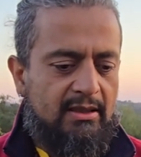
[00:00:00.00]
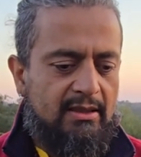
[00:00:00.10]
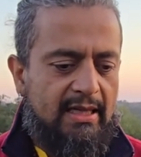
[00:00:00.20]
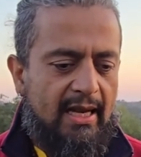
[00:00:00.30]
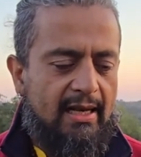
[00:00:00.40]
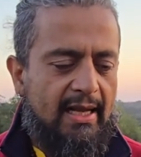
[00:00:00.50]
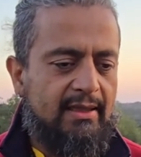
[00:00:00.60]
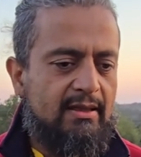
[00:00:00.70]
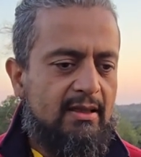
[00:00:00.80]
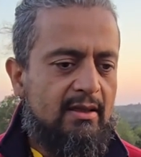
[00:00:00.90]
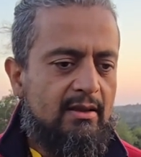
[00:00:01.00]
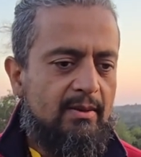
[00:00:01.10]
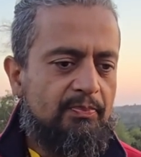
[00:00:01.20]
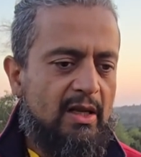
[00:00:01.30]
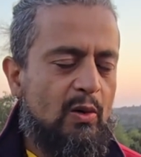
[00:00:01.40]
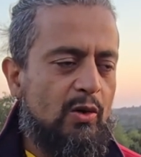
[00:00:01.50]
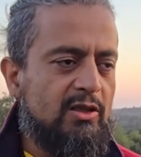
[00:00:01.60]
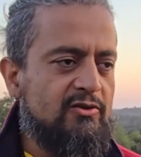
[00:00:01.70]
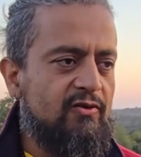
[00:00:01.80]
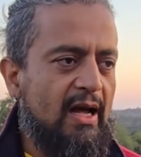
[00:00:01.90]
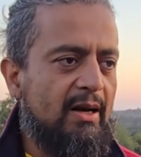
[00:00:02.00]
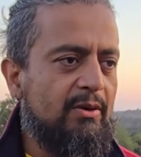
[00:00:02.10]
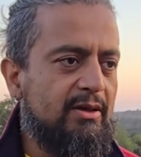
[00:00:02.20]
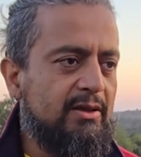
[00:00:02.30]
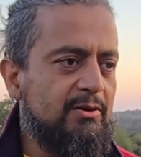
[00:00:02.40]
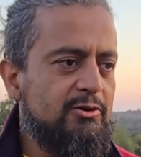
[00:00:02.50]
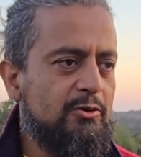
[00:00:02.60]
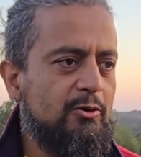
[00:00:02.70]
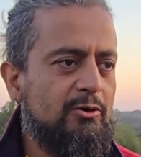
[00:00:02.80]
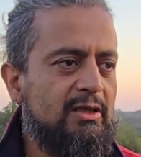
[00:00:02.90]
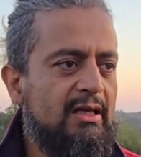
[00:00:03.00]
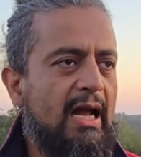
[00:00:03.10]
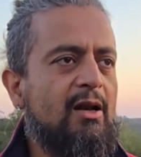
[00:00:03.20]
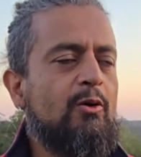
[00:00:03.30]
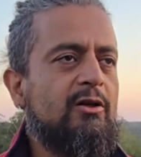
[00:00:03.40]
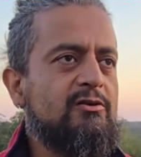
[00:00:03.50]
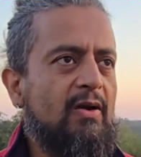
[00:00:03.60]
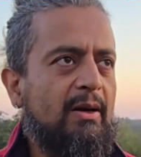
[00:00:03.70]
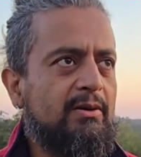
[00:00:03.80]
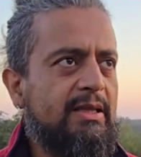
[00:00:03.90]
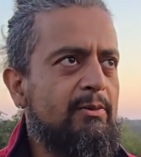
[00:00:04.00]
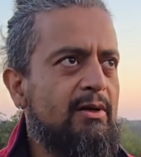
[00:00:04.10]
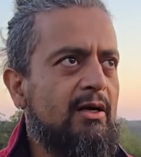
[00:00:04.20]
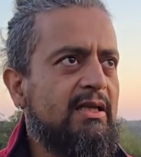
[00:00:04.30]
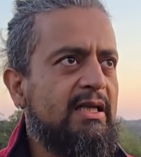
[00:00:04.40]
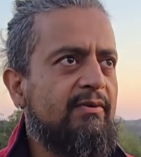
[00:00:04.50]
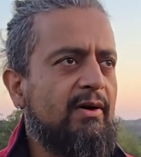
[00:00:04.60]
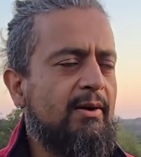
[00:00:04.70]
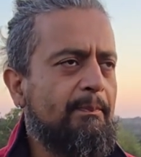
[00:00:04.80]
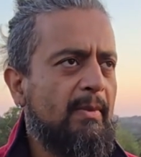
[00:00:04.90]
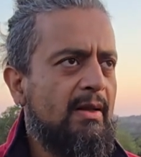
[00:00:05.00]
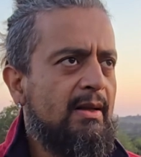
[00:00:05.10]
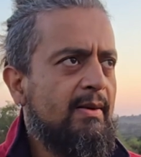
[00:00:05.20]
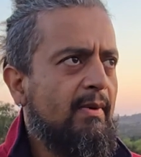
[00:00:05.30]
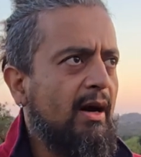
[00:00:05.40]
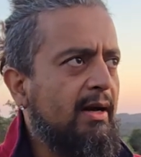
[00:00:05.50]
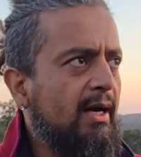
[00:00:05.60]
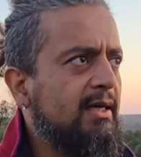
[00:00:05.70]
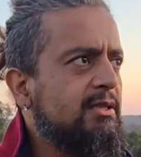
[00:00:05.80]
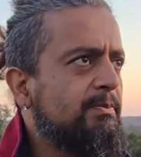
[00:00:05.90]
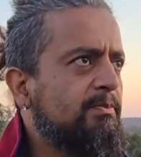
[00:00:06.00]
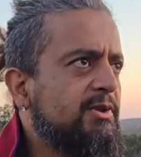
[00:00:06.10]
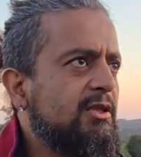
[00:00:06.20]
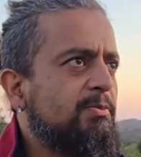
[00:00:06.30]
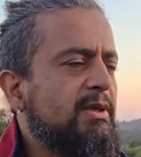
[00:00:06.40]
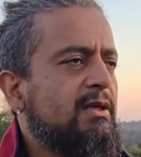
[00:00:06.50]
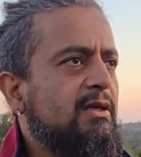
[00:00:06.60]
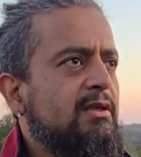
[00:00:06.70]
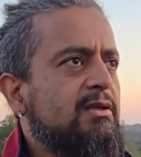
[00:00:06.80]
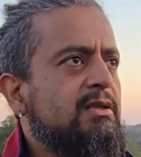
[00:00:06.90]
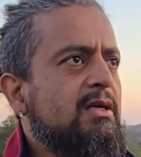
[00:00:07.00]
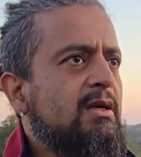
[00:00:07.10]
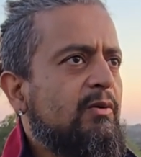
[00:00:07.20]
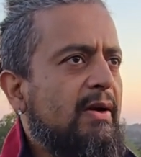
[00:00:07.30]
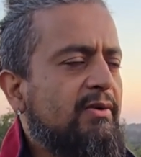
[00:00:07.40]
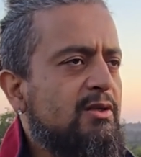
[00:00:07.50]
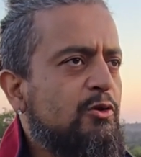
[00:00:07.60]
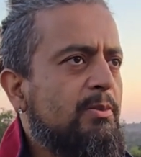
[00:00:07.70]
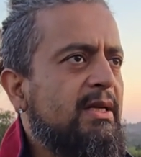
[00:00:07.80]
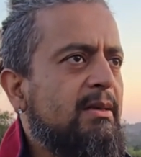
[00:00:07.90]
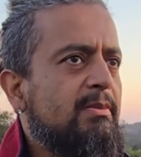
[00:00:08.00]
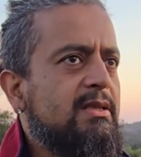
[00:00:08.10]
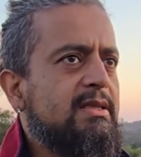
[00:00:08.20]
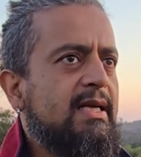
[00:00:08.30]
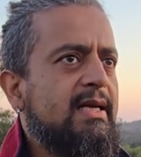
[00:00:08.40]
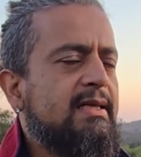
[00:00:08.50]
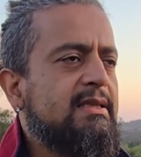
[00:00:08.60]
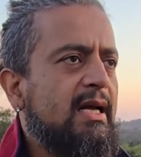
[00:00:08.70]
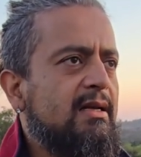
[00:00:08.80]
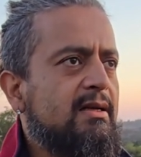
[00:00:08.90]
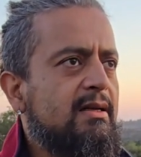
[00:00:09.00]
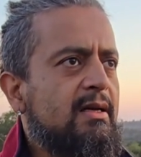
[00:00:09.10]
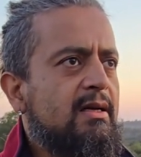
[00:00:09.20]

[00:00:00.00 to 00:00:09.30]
They are like lotus flower, so the lotus flower, they will not give up on us just because we have done so many mistakes and